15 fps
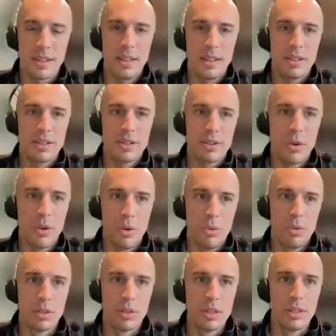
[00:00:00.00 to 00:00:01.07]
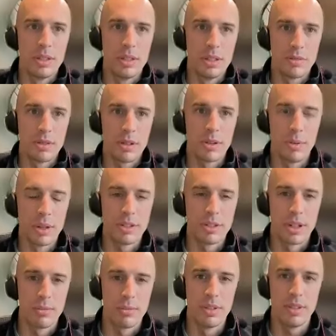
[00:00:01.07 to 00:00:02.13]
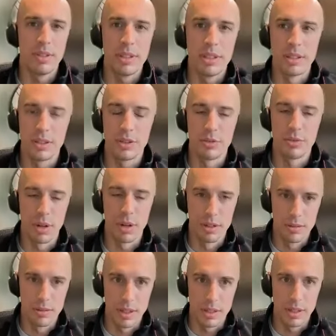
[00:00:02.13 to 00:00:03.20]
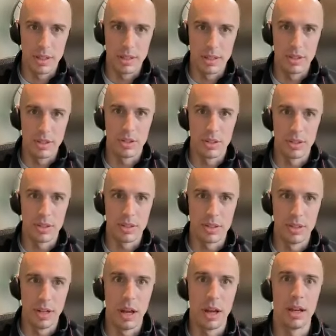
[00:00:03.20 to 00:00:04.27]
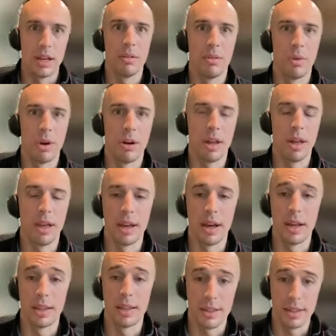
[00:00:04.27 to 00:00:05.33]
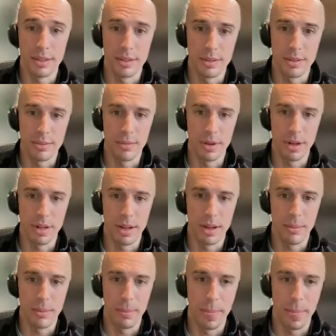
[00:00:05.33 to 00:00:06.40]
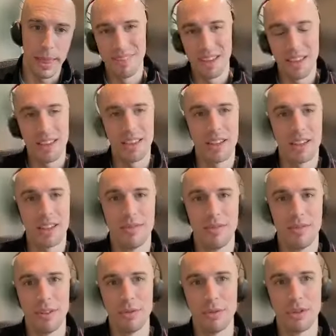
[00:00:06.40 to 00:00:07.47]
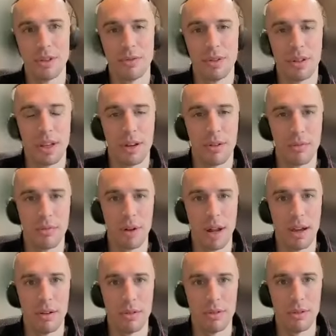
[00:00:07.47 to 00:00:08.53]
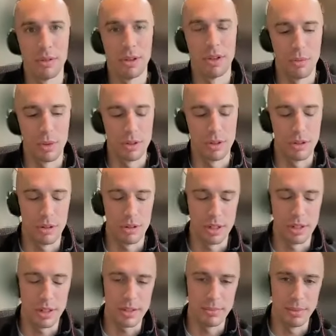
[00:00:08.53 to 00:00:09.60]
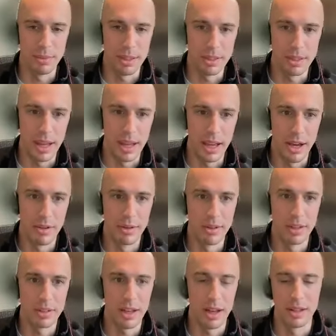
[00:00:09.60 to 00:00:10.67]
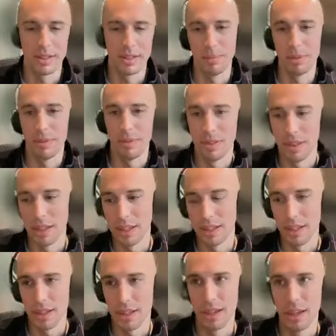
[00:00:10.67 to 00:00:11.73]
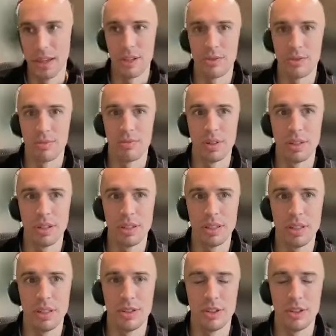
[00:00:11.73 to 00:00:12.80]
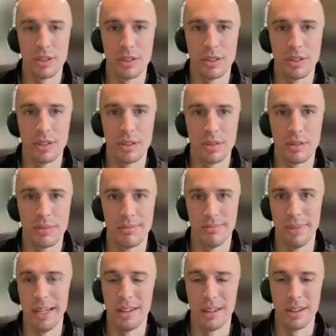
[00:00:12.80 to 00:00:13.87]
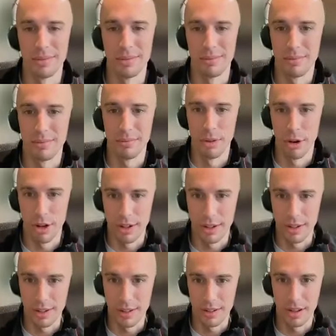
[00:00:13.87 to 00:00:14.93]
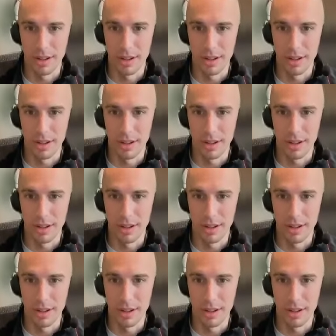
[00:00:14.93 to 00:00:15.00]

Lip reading: think it's a totally different question. I wouldn't say it's irrelevant. It's just not where AI is right now. I think the confusion around what the Turing test means now and this concept of thinking is really just media marketing